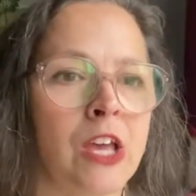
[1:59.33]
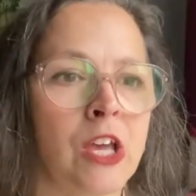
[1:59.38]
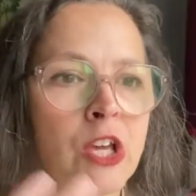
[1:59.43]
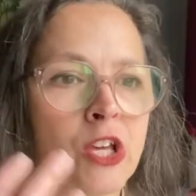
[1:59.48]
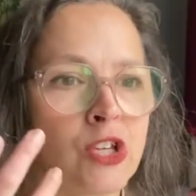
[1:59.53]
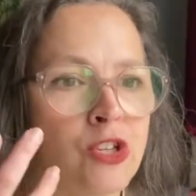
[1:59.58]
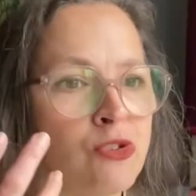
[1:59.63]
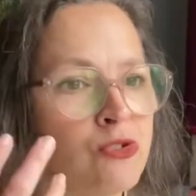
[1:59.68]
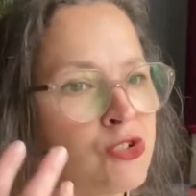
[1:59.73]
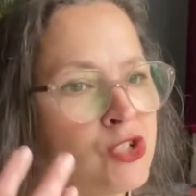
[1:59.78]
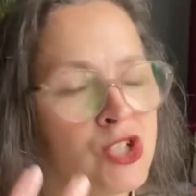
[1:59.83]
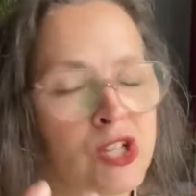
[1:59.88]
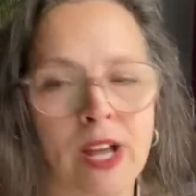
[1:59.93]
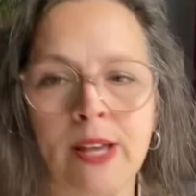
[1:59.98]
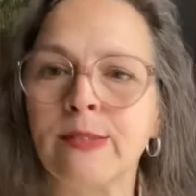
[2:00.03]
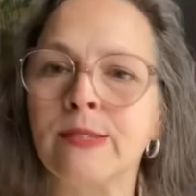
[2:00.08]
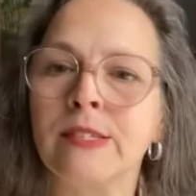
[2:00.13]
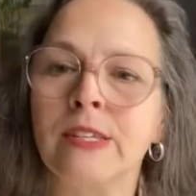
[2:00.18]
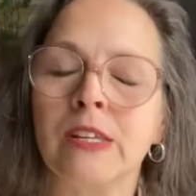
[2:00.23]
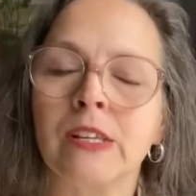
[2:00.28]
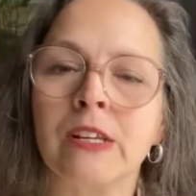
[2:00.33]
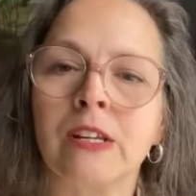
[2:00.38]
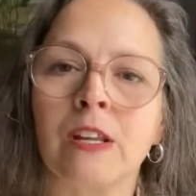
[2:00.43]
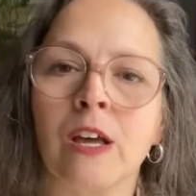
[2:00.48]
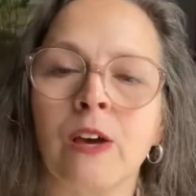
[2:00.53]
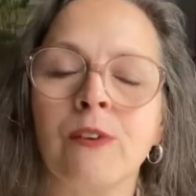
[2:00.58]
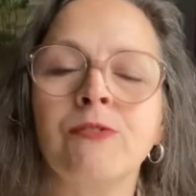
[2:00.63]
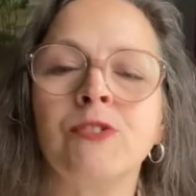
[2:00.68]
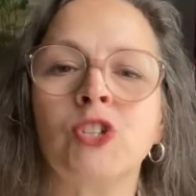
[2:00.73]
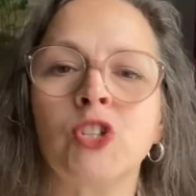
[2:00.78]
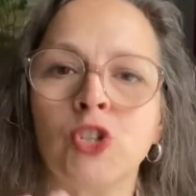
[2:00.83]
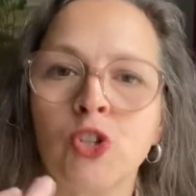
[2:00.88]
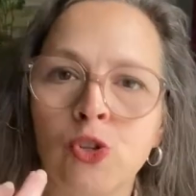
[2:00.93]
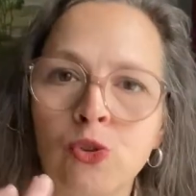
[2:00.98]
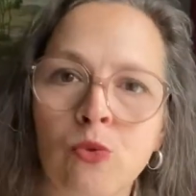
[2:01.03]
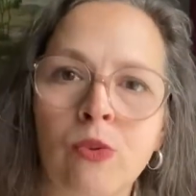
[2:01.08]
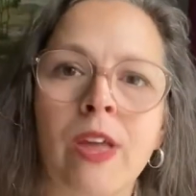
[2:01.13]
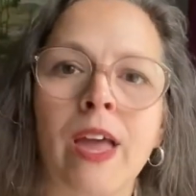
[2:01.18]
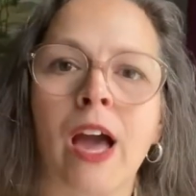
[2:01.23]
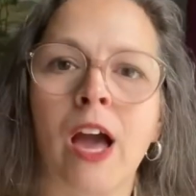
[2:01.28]
you just need enough
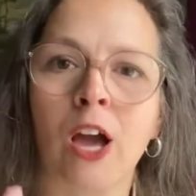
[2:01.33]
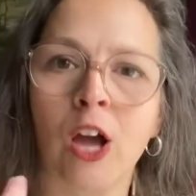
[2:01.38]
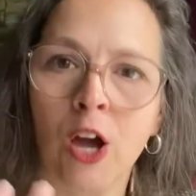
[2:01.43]
to get